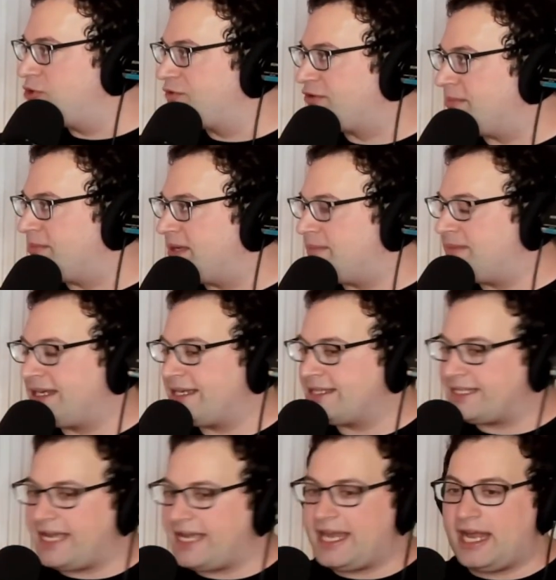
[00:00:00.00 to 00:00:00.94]
for me
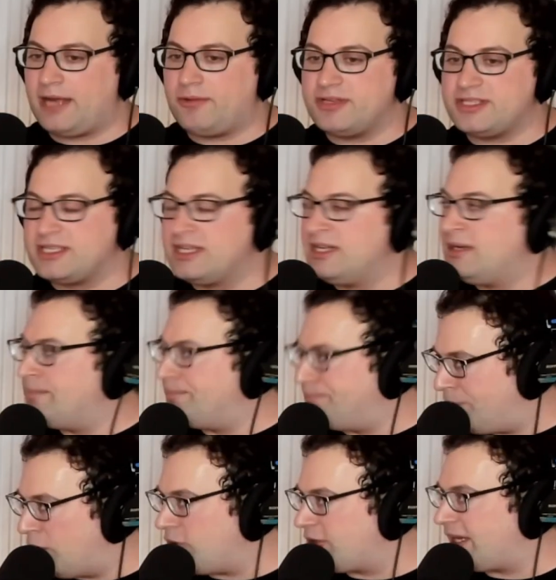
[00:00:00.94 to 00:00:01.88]
because, again, I was
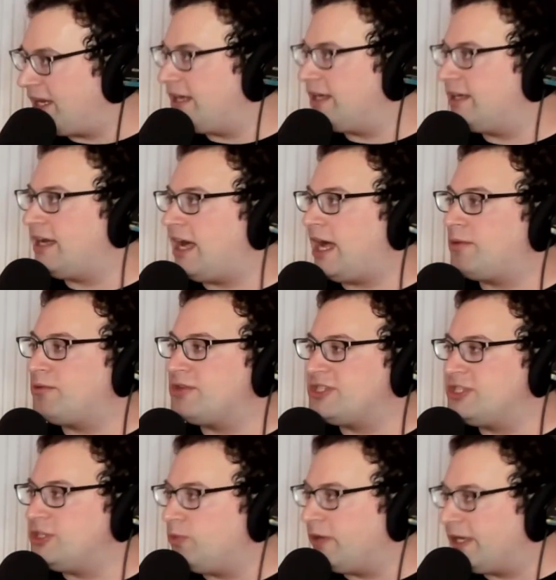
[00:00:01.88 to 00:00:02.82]
barking, I was
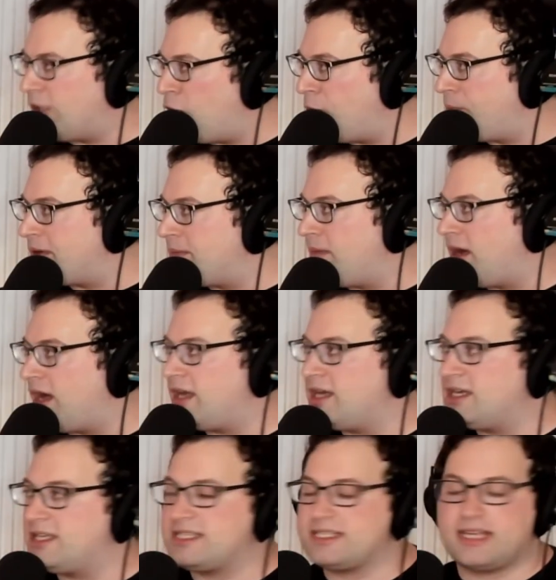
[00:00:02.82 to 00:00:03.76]
doing open
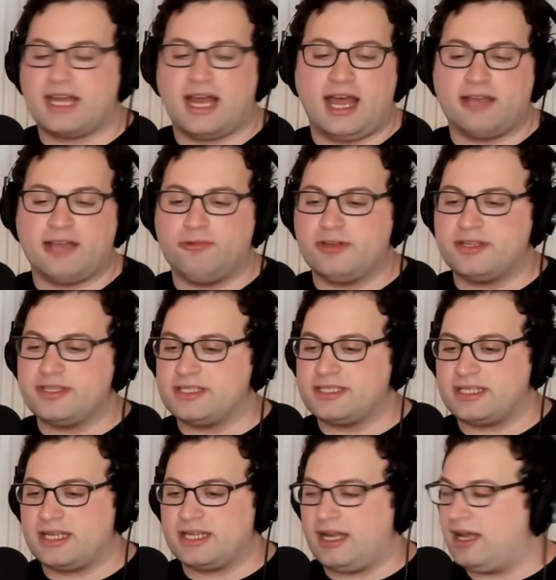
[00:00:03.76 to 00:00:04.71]
mics, I
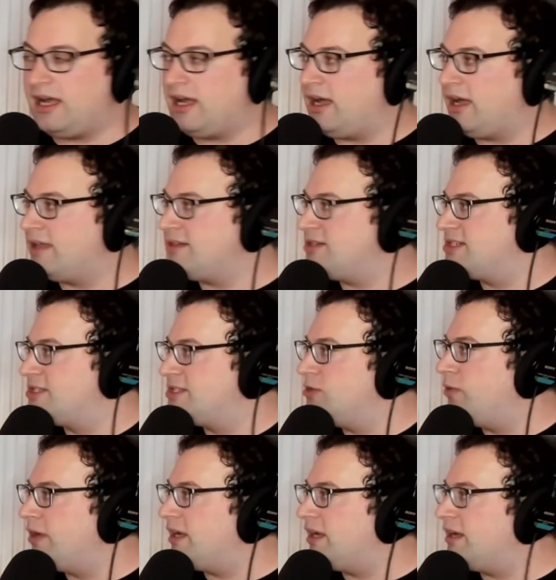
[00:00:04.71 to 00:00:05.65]
was just
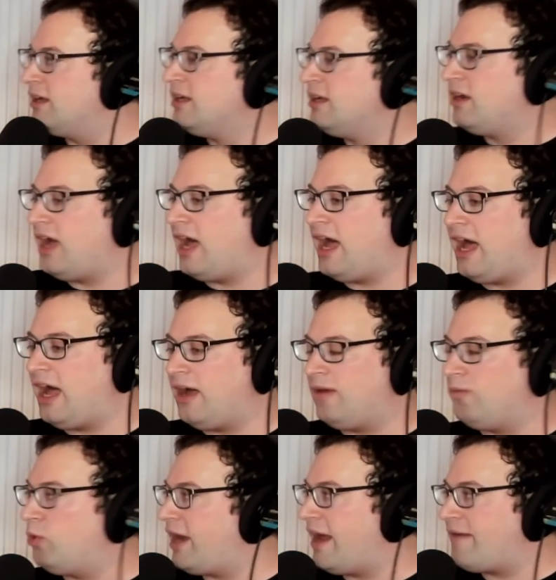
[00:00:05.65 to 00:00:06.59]
doing
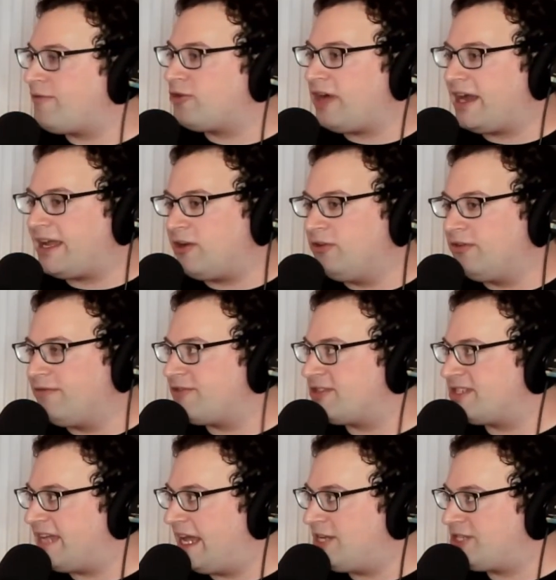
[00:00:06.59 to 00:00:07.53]
whatever I could for
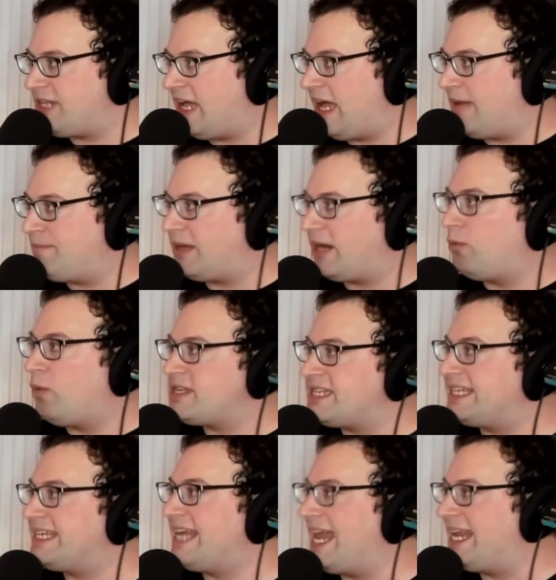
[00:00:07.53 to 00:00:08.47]
stage time, but I
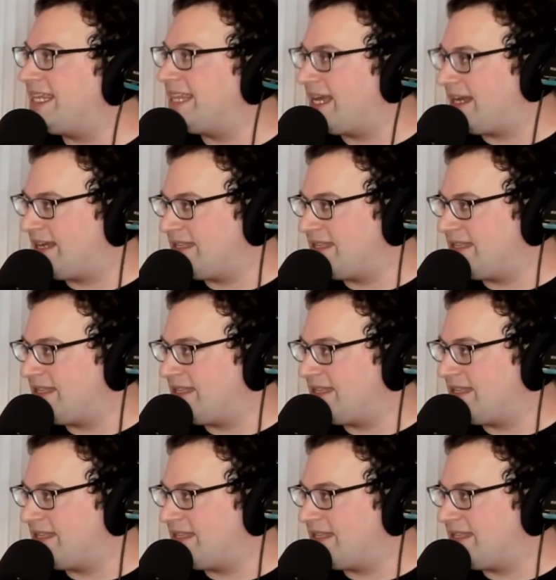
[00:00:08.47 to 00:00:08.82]
wasn't getting that